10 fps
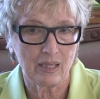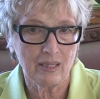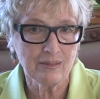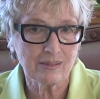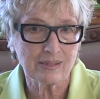
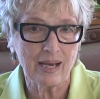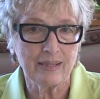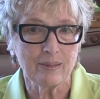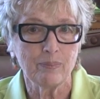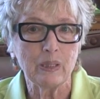
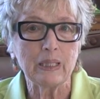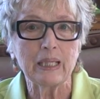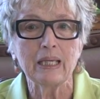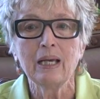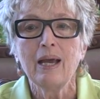inside the
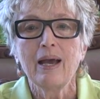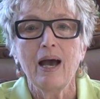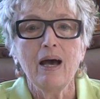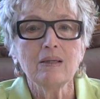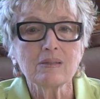body,
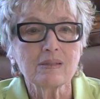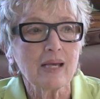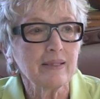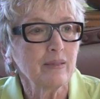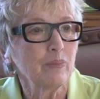
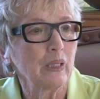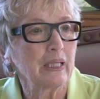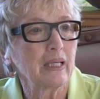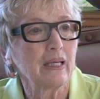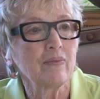outside the
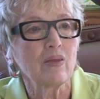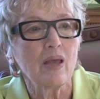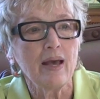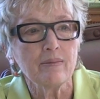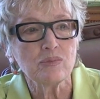body, in
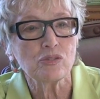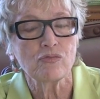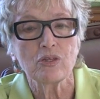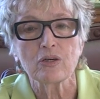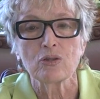the
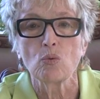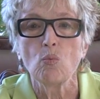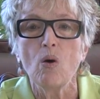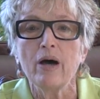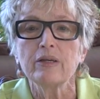atmosphere, in the
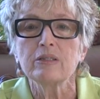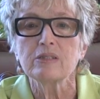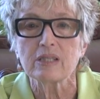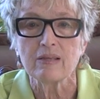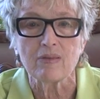
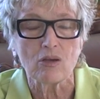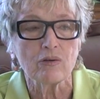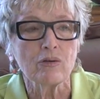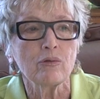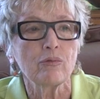waters, in the
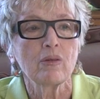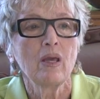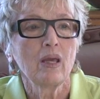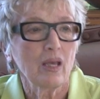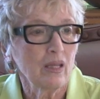earth,
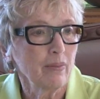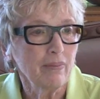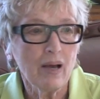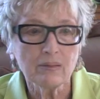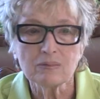in the
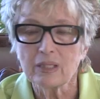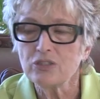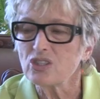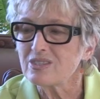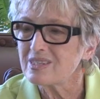mountain
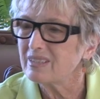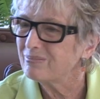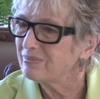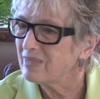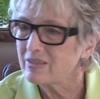ranges,
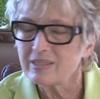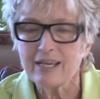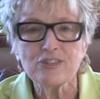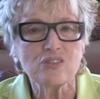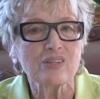in the
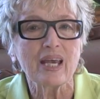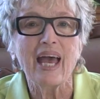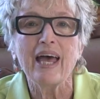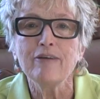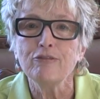deserts,
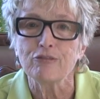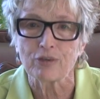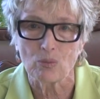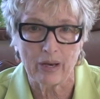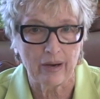
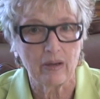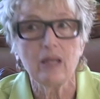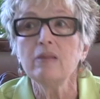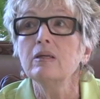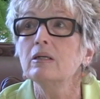everywhere,
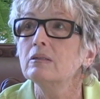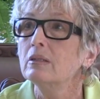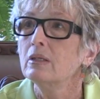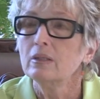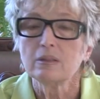
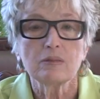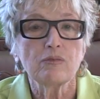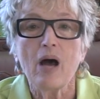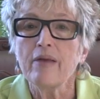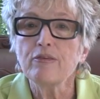
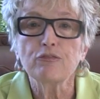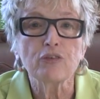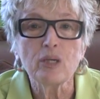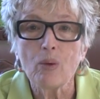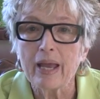on the
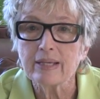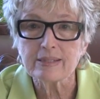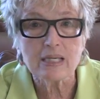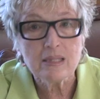freeways,